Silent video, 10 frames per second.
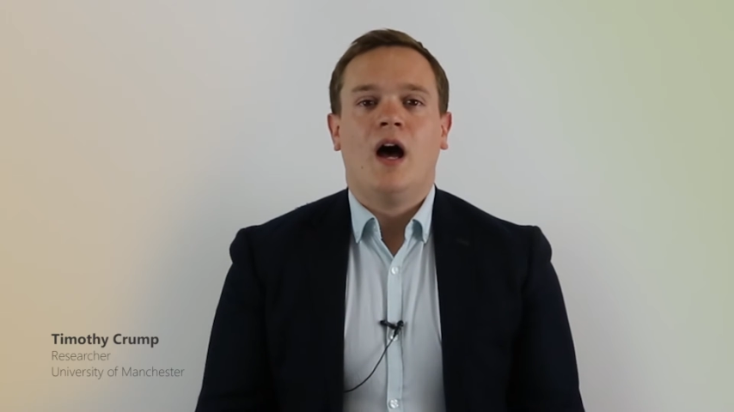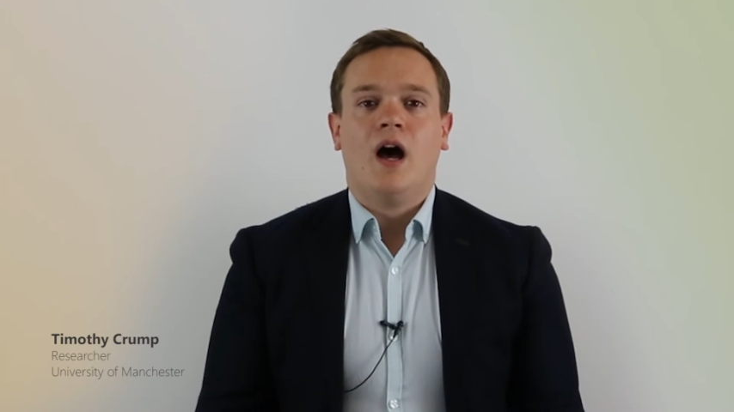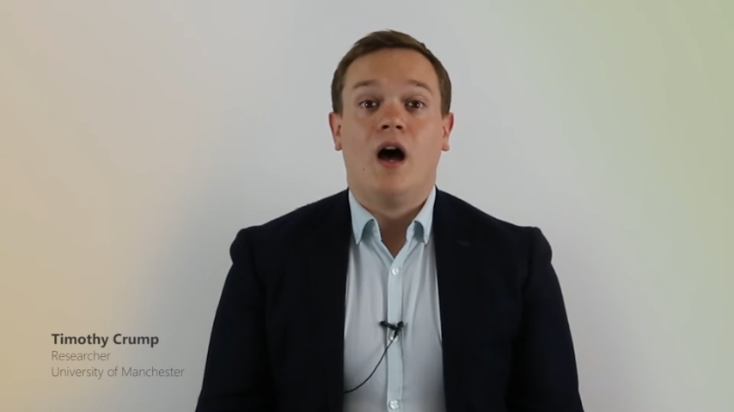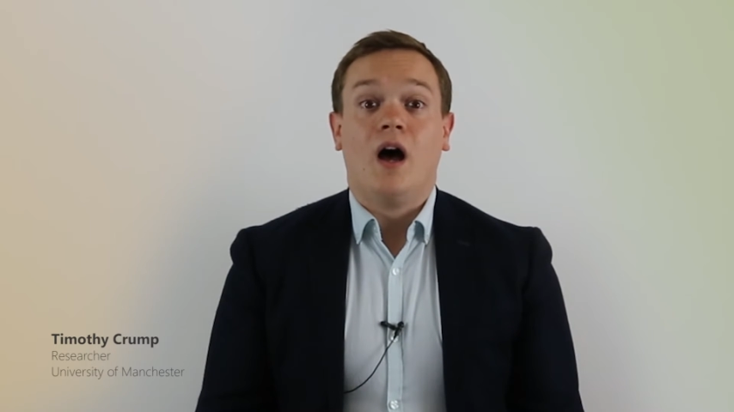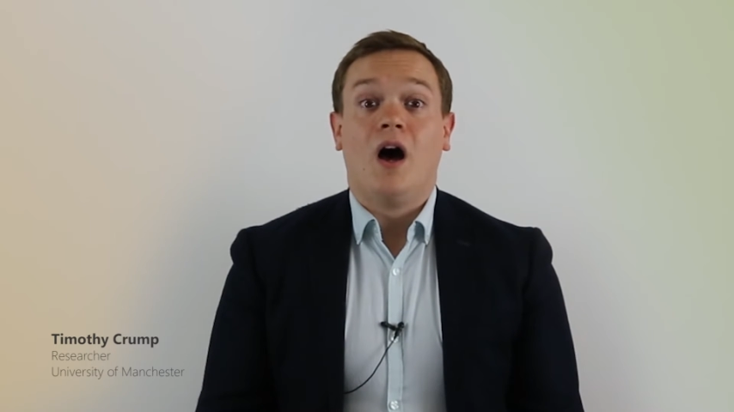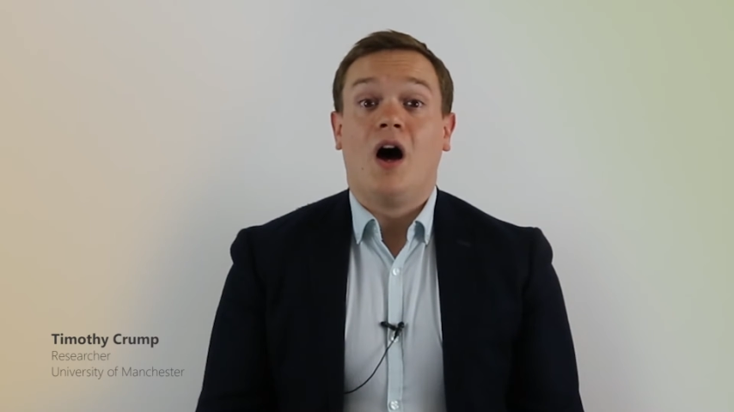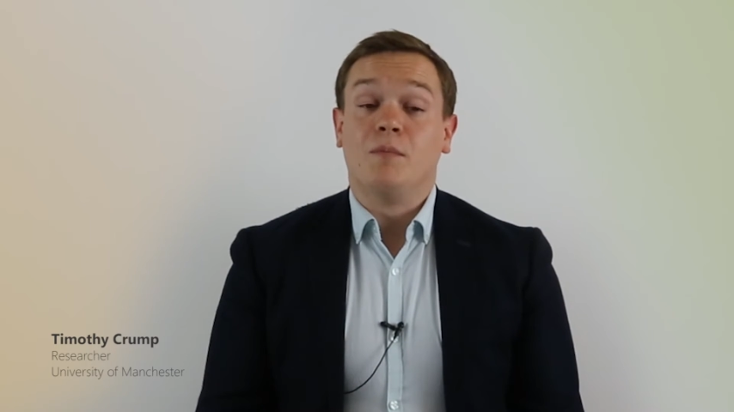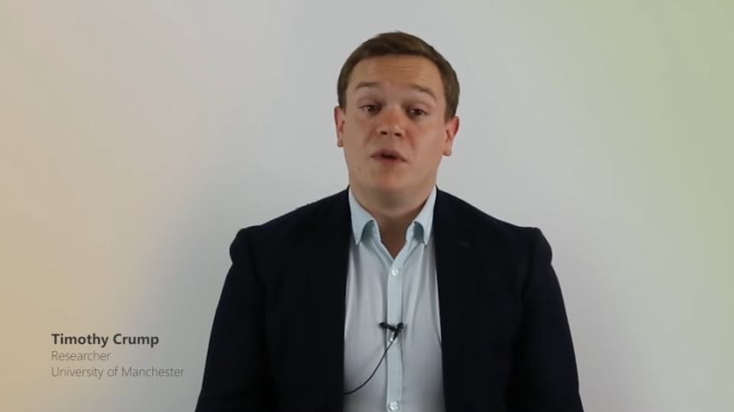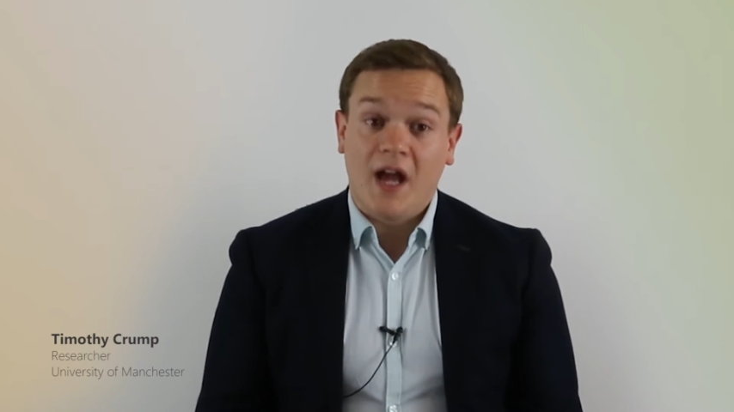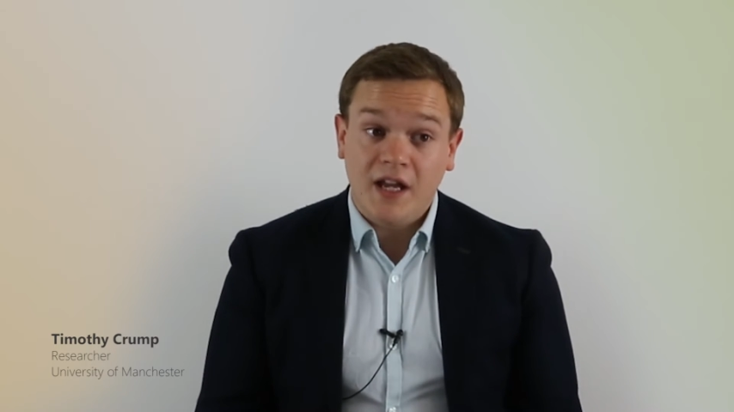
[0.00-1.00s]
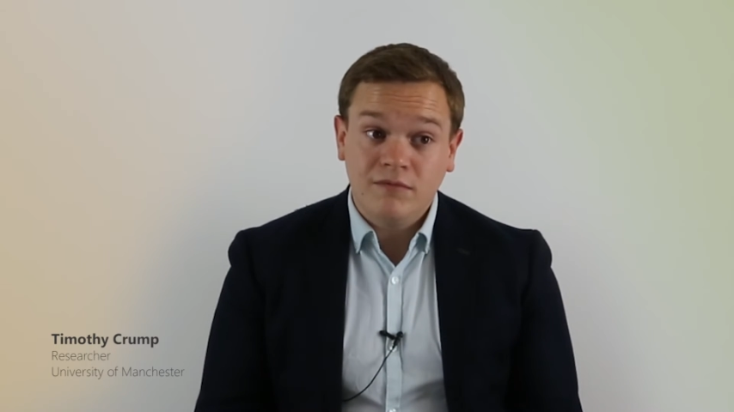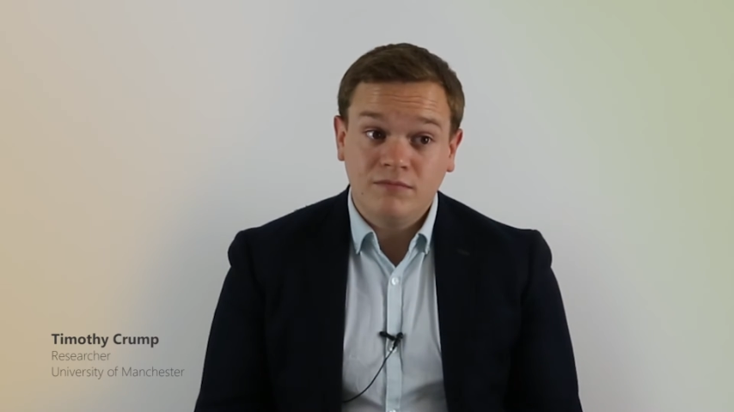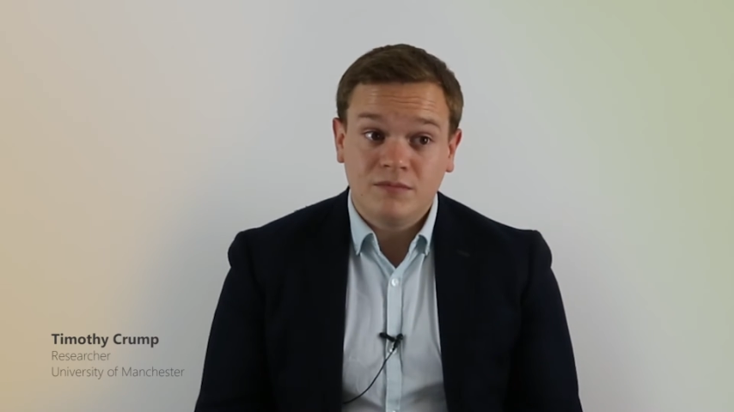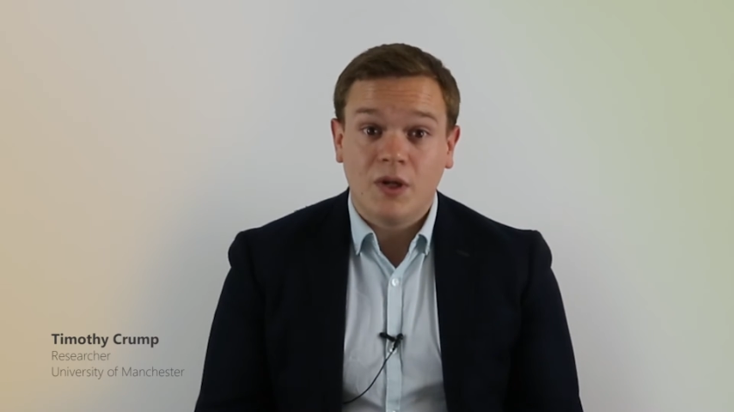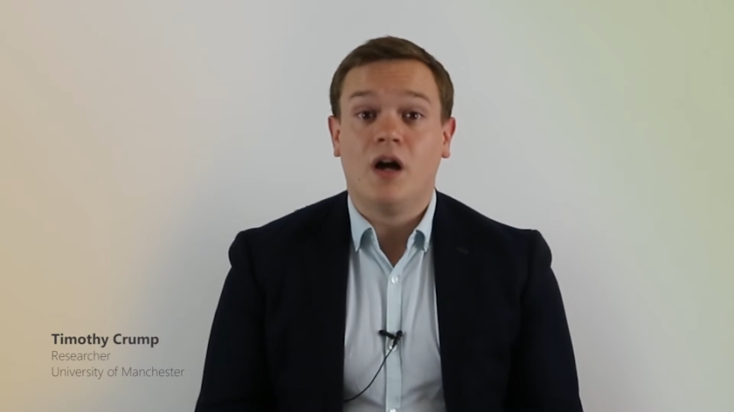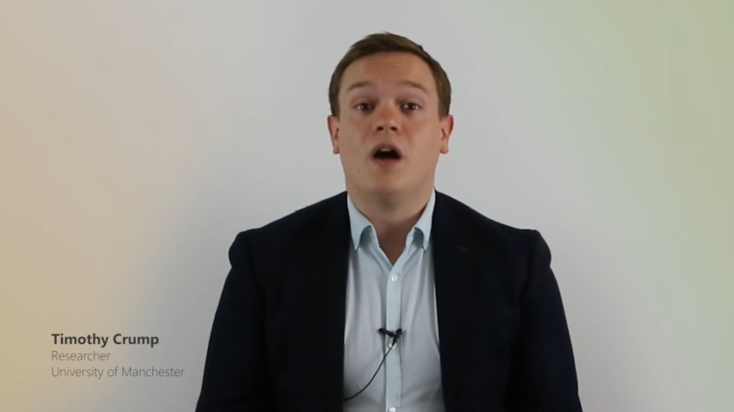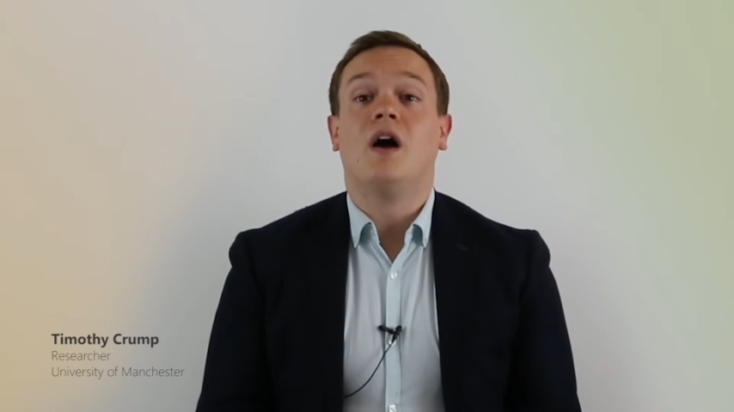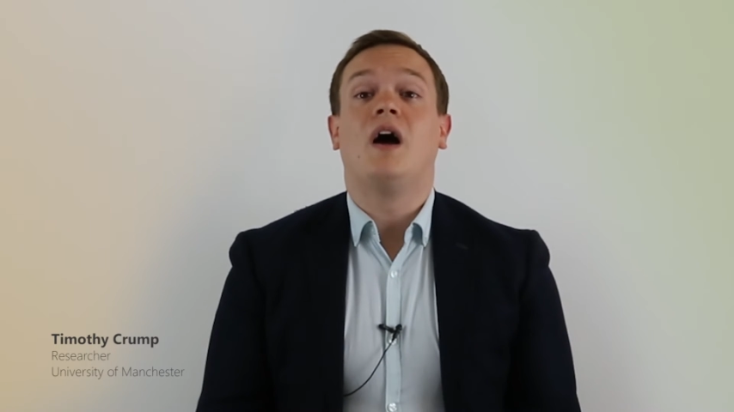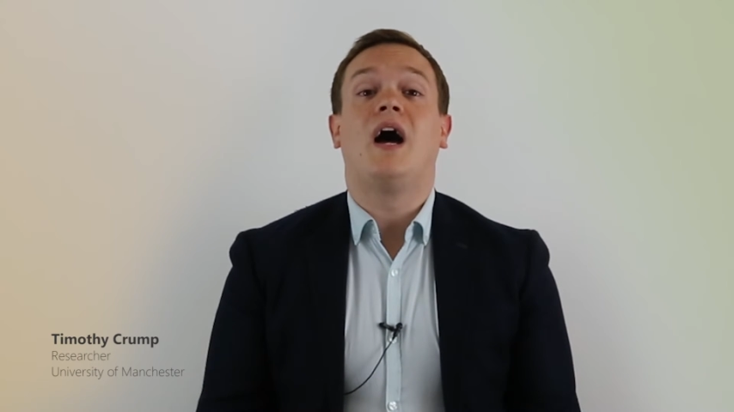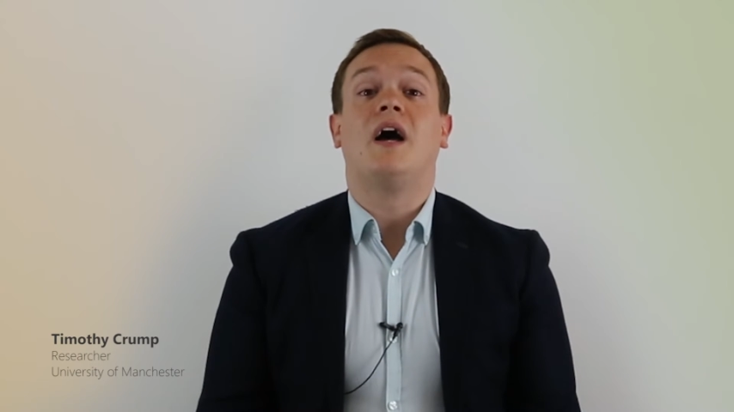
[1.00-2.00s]
Uh, I'm gay
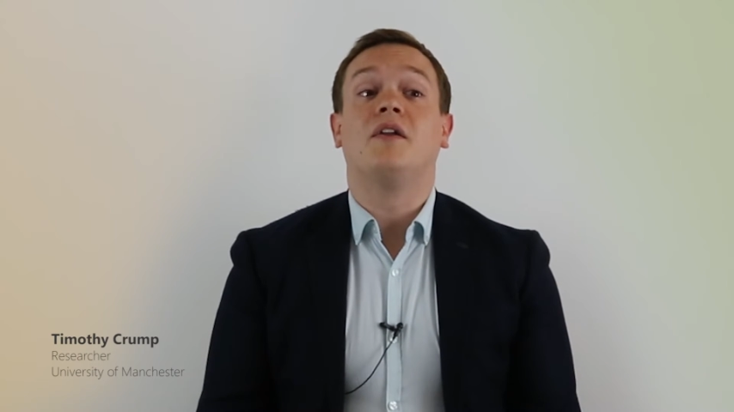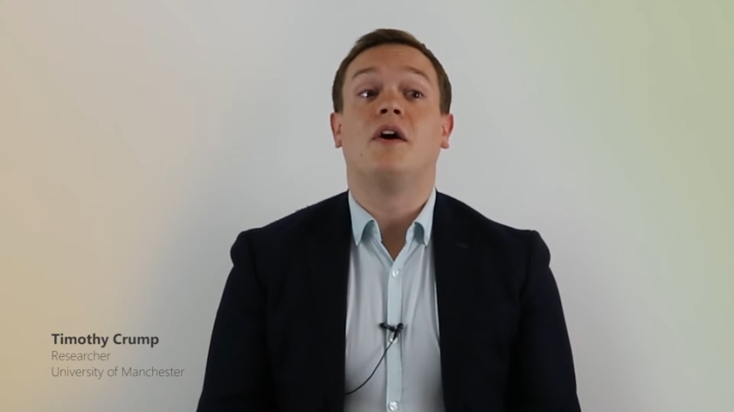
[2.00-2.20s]
uh, and